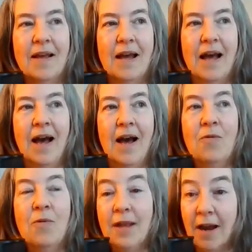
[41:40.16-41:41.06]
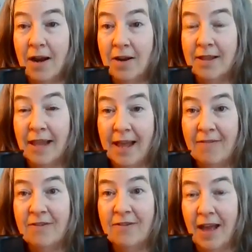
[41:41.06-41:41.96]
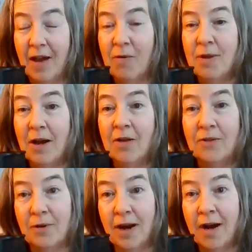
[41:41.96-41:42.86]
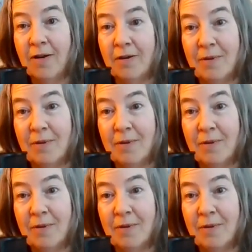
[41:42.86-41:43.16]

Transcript: How we are in life is how we also are in